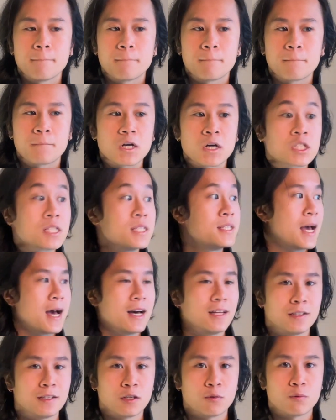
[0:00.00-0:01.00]

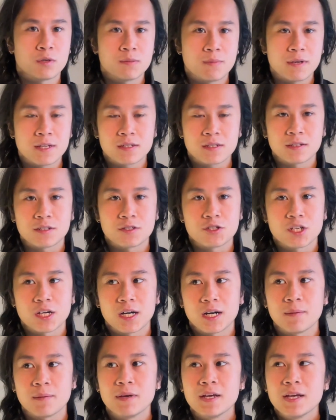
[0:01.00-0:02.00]
personality was based on a
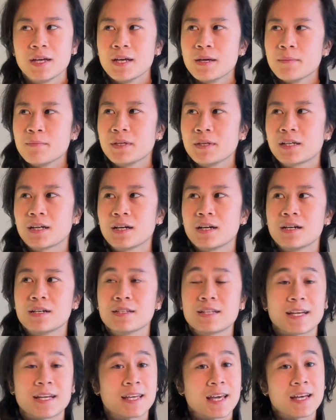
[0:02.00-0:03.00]
job because
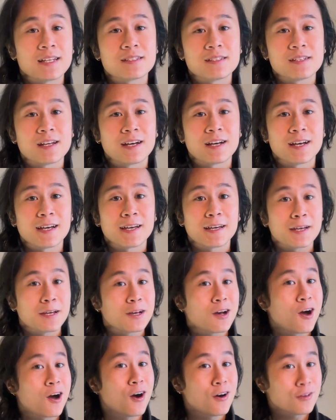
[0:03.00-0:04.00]
I can't deny
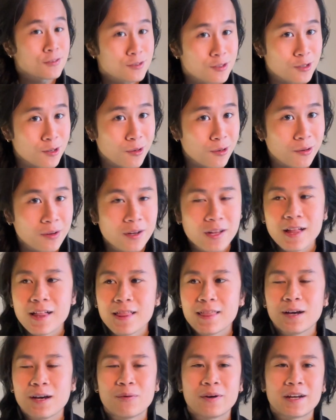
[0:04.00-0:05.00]
also
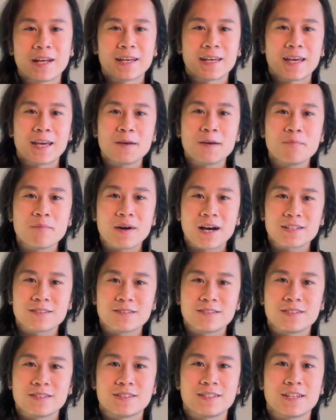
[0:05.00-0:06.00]
that when I came back to
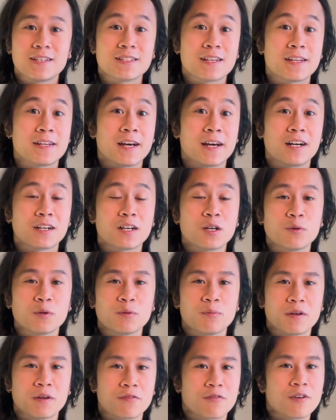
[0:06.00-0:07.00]
the state and hung out with
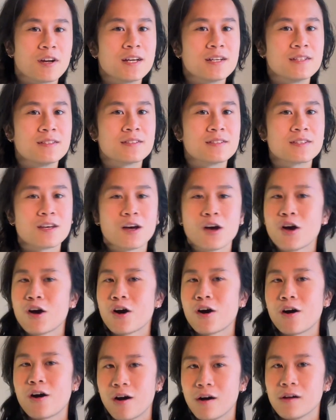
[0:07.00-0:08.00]
my friends,
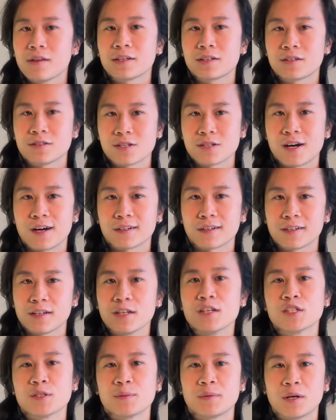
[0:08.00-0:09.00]
all they could talk
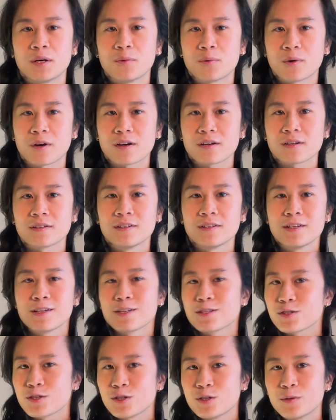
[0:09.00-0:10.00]
is about work.
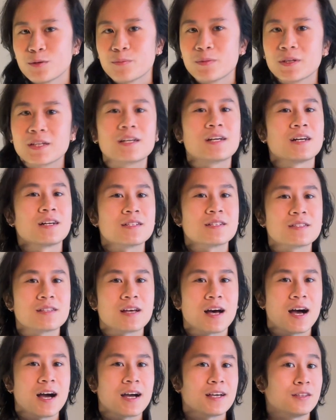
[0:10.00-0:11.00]
So because
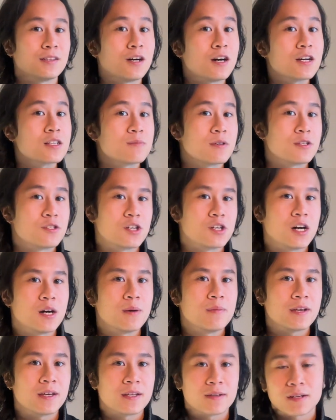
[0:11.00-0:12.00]
I lost my
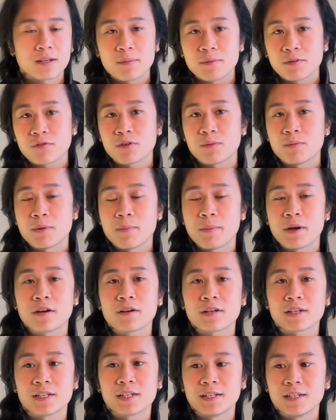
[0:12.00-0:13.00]
job and coming from
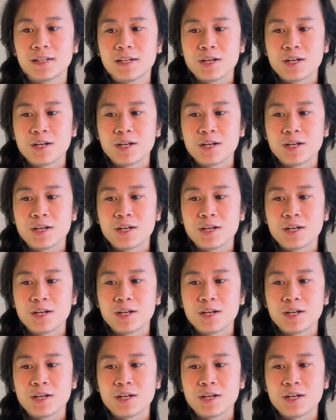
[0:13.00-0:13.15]
America